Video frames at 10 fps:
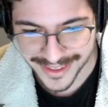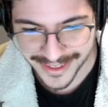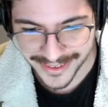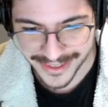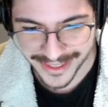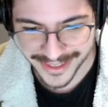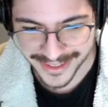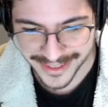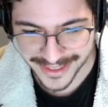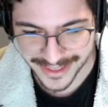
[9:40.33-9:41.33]
All right,
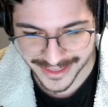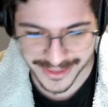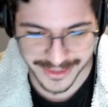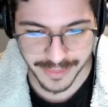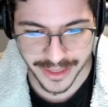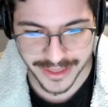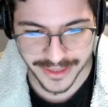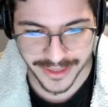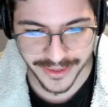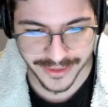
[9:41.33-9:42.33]
let's just place it
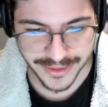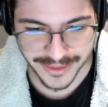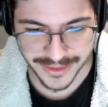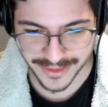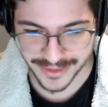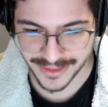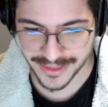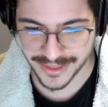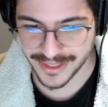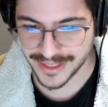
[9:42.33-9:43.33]
here.
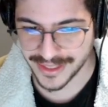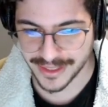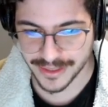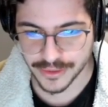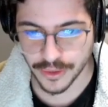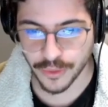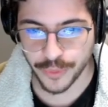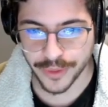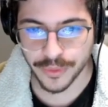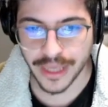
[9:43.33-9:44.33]
So
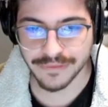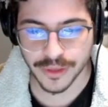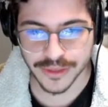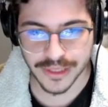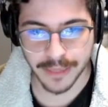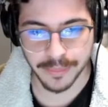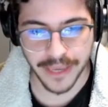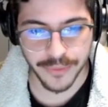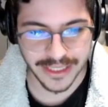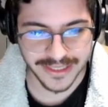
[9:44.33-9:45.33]
we'll have to also like
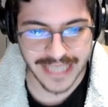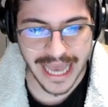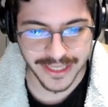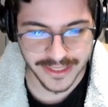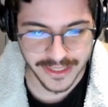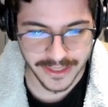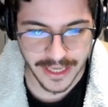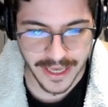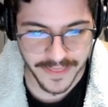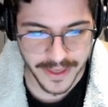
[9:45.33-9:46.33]
play with the sizing.
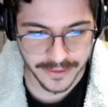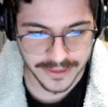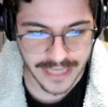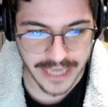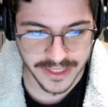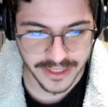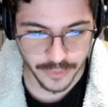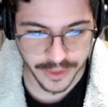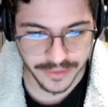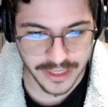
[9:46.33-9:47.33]
I think sizing is
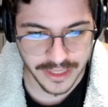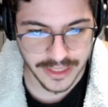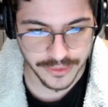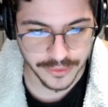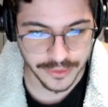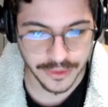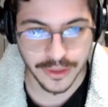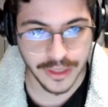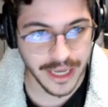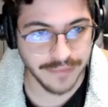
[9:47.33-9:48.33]
one of the things that you
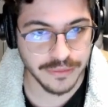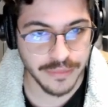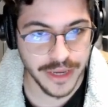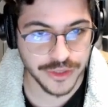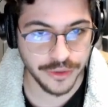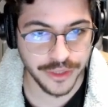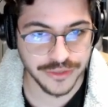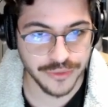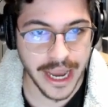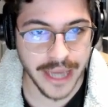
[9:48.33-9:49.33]
have to make sure
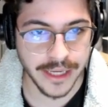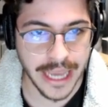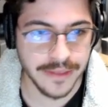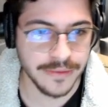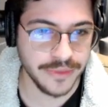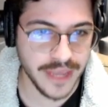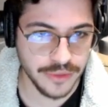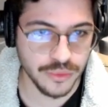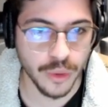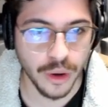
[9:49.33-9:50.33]
it's right. And they
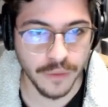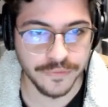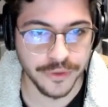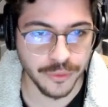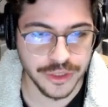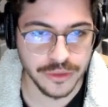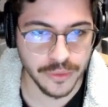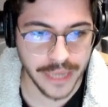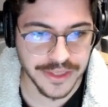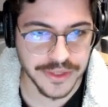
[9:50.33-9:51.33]
do offer, when
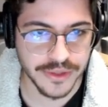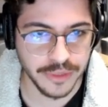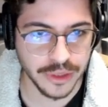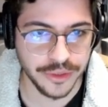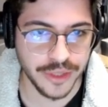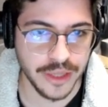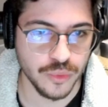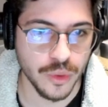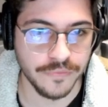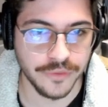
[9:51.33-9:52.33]
you enter the builder, they
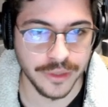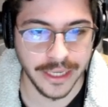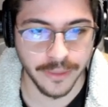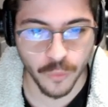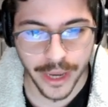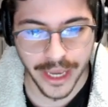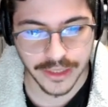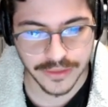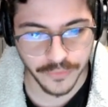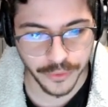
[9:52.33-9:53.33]
do offer like
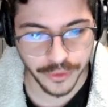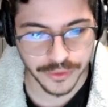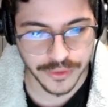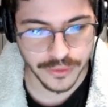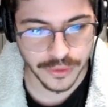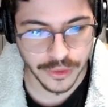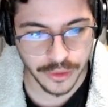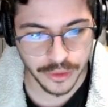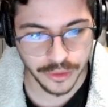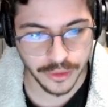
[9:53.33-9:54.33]
ways for you to,
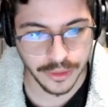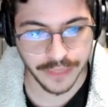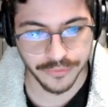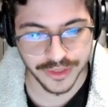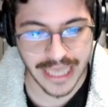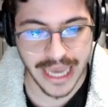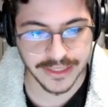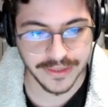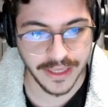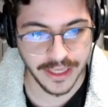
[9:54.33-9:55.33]
like
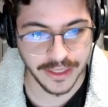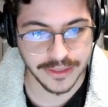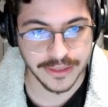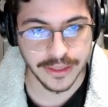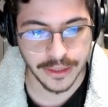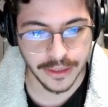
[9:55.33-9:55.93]
resize things.